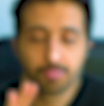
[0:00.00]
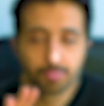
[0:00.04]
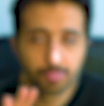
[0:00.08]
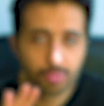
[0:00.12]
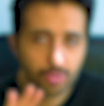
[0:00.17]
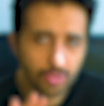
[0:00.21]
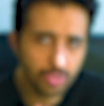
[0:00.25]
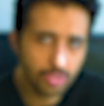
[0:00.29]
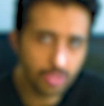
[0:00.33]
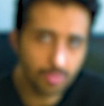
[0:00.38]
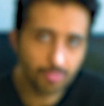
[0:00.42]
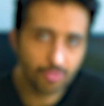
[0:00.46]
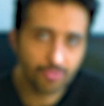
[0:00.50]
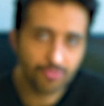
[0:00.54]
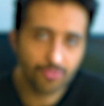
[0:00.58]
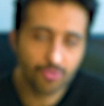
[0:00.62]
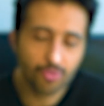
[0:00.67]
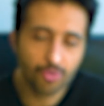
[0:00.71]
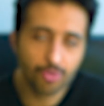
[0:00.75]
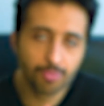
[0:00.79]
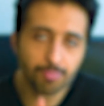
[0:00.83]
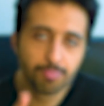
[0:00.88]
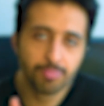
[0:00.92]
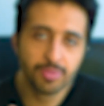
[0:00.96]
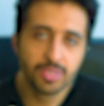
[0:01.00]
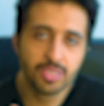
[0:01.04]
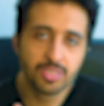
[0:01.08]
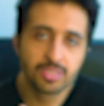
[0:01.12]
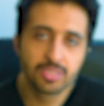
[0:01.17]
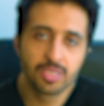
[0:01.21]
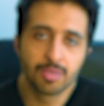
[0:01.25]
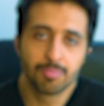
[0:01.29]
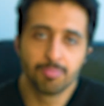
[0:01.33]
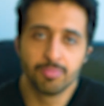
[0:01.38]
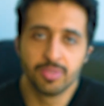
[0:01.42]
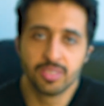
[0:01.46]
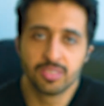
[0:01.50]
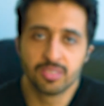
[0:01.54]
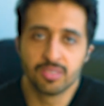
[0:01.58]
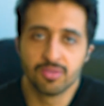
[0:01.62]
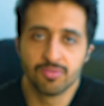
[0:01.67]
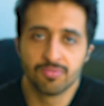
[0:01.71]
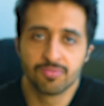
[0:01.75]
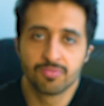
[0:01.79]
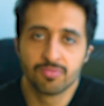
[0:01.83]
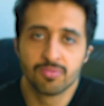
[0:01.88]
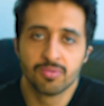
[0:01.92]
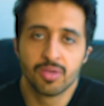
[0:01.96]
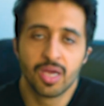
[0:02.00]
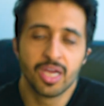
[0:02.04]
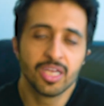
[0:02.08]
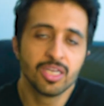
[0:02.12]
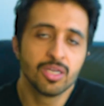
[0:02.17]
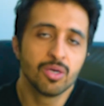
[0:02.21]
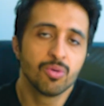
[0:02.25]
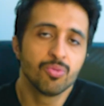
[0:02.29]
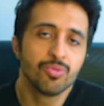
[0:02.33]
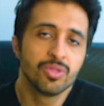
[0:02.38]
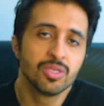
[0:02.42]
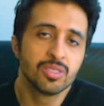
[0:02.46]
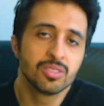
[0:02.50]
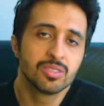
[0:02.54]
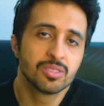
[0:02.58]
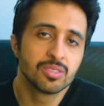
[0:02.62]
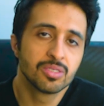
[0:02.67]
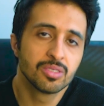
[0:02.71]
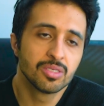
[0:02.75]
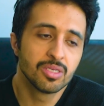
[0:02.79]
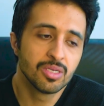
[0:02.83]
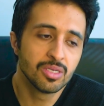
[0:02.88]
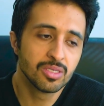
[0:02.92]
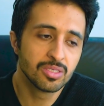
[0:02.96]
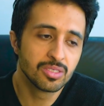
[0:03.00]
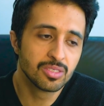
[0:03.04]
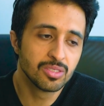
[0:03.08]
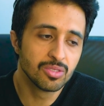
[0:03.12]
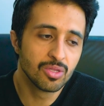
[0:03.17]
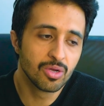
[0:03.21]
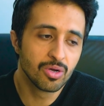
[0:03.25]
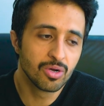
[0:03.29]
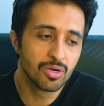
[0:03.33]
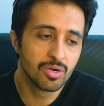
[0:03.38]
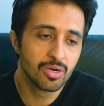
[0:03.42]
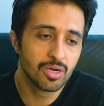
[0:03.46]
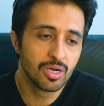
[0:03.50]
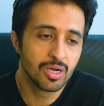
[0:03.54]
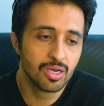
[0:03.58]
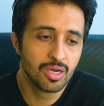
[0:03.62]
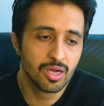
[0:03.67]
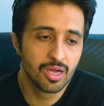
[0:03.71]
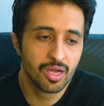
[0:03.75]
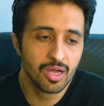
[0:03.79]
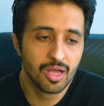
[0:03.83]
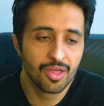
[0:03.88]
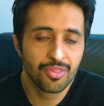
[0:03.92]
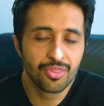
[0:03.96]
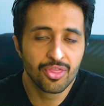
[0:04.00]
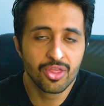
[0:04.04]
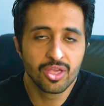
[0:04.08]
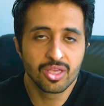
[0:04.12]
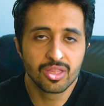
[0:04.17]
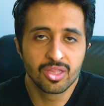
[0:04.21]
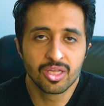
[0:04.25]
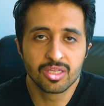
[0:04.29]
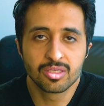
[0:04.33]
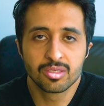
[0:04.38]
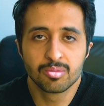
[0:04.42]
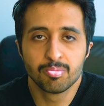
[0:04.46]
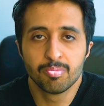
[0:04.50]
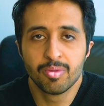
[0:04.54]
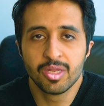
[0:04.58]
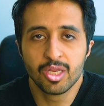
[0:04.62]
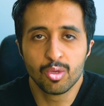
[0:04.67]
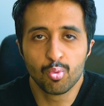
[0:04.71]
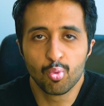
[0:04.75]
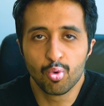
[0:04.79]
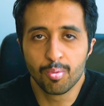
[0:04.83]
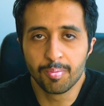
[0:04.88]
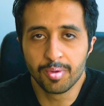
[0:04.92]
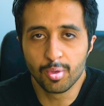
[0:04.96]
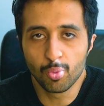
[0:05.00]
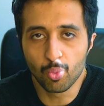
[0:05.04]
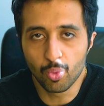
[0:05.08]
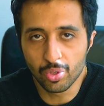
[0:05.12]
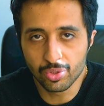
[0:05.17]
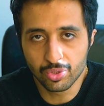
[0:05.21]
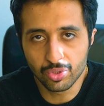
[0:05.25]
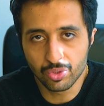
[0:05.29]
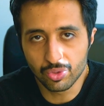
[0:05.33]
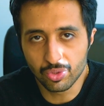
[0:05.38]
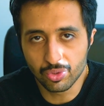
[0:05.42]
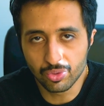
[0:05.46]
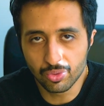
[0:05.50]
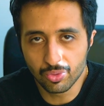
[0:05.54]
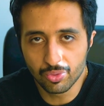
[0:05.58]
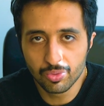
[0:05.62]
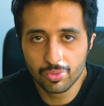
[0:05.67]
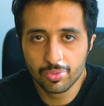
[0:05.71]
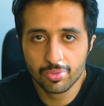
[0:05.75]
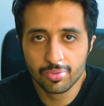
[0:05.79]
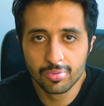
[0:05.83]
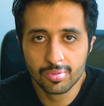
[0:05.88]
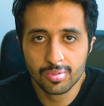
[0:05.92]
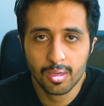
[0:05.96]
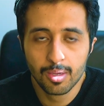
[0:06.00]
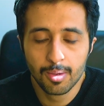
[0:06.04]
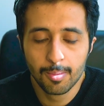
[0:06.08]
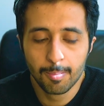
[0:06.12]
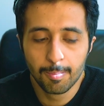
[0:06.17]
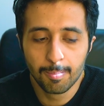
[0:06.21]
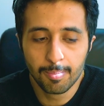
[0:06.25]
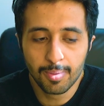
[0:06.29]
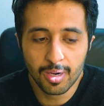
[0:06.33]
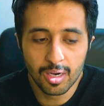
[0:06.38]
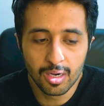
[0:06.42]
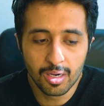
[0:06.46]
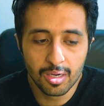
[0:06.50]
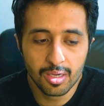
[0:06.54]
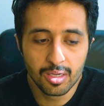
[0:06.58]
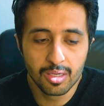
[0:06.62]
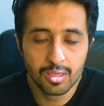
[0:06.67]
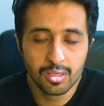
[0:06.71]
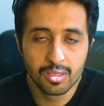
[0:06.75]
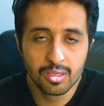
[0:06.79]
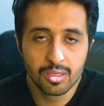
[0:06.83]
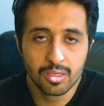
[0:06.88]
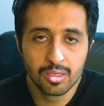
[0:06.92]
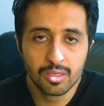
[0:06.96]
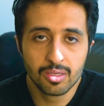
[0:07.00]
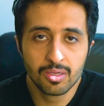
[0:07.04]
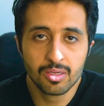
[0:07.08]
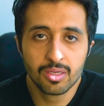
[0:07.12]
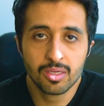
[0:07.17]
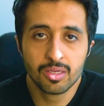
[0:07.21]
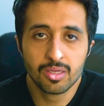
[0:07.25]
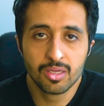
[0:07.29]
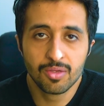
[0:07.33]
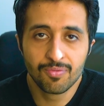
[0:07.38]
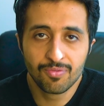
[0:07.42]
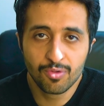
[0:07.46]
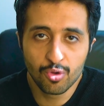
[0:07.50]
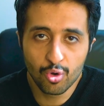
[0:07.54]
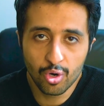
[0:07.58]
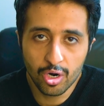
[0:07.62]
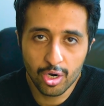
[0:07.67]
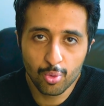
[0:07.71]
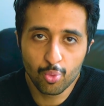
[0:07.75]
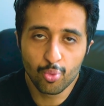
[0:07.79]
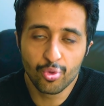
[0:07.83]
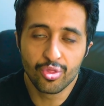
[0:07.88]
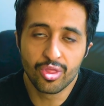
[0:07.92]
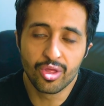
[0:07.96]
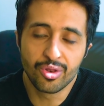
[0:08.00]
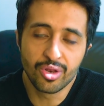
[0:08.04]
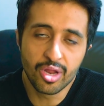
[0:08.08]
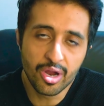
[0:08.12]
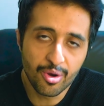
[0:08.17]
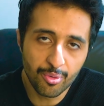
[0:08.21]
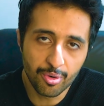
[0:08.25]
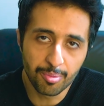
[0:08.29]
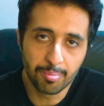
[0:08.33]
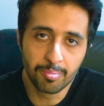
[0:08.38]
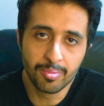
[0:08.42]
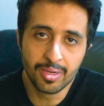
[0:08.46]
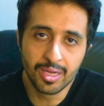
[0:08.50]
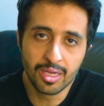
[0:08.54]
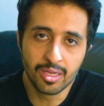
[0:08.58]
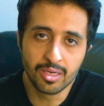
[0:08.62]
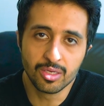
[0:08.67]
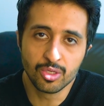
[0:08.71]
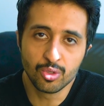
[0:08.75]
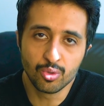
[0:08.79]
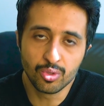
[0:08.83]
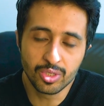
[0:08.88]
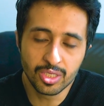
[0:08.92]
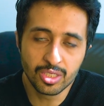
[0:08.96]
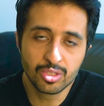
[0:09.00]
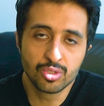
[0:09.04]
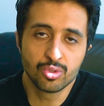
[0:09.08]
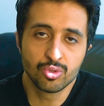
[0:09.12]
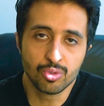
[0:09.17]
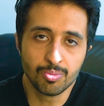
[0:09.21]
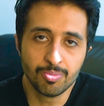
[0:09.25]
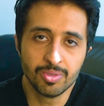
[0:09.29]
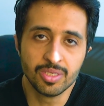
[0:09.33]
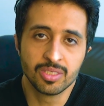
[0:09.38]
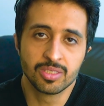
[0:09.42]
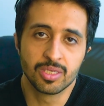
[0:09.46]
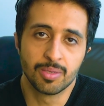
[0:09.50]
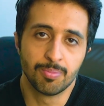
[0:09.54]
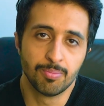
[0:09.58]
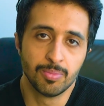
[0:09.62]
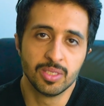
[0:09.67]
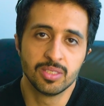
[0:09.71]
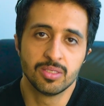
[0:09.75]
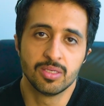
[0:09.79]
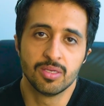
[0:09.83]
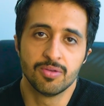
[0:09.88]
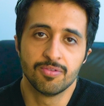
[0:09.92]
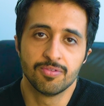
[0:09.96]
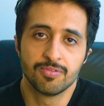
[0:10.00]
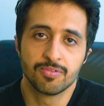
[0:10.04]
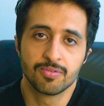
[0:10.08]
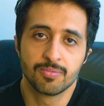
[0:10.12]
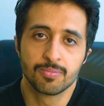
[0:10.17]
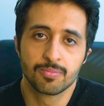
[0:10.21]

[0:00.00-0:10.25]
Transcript: Point number four be submissive. I know this is not a thing that many women want to do, but if you are with an Arab man, you need to be submissive